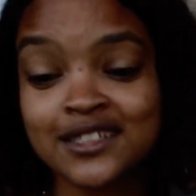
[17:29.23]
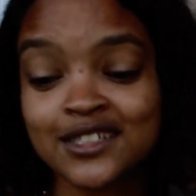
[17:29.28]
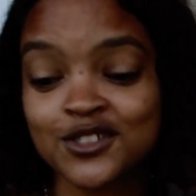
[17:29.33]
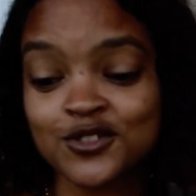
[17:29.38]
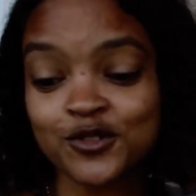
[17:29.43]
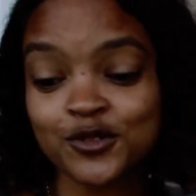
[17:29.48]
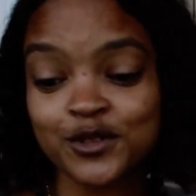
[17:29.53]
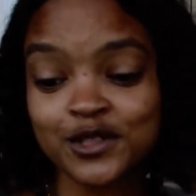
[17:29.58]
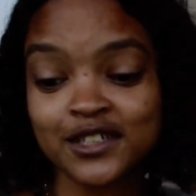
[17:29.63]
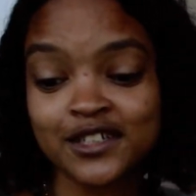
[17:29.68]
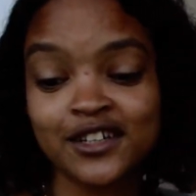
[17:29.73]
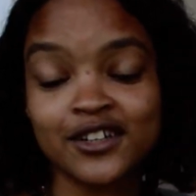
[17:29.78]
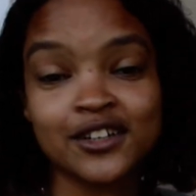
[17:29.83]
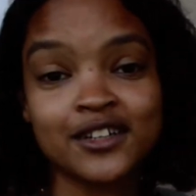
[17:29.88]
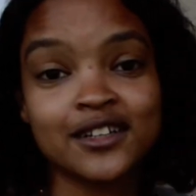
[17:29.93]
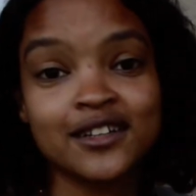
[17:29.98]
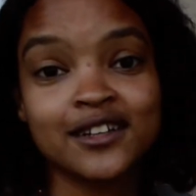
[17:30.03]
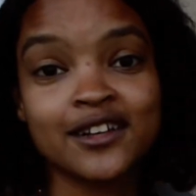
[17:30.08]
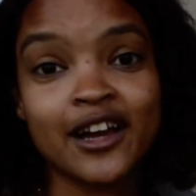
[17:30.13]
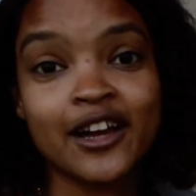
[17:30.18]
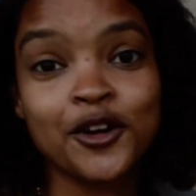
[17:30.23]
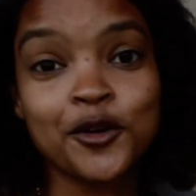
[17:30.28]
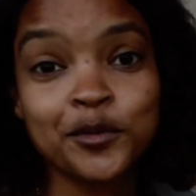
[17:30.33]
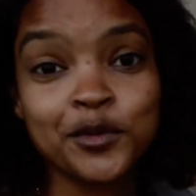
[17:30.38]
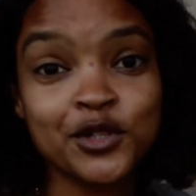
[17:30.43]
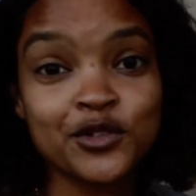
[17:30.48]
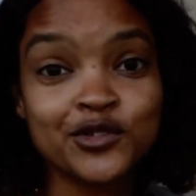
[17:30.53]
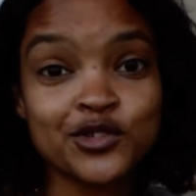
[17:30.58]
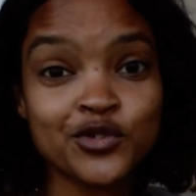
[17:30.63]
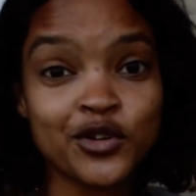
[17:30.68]
These are really good. I hope
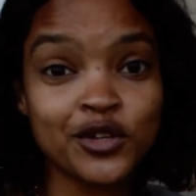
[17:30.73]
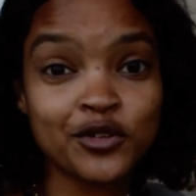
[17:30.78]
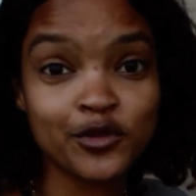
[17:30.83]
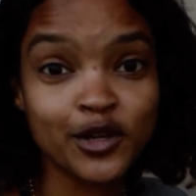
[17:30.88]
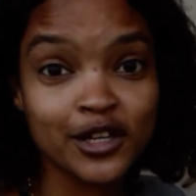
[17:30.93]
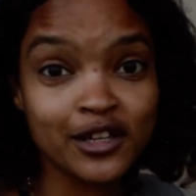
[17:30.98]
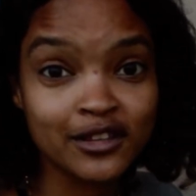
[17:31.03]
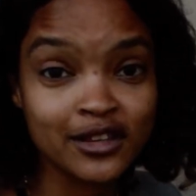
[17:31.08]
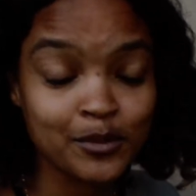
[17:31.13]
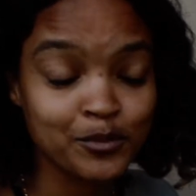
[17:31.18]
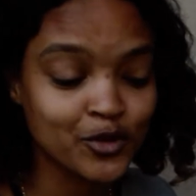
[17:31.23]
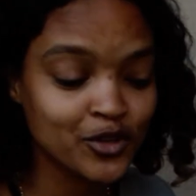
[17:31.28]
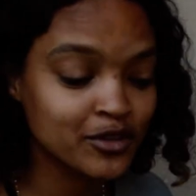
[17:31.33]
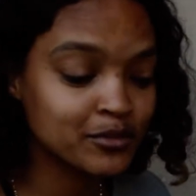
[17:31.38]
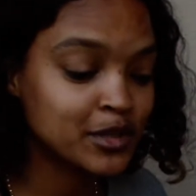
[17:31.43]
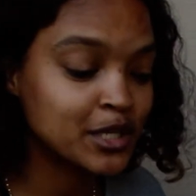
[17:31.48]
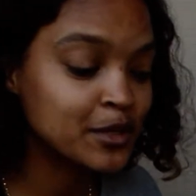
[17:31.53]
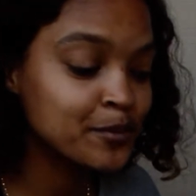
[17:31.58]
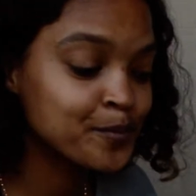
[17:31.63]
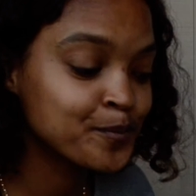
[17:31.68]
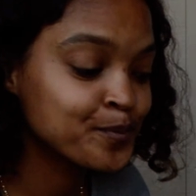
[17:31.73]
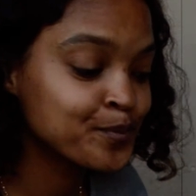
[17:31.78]
you enjoyed reading them with me.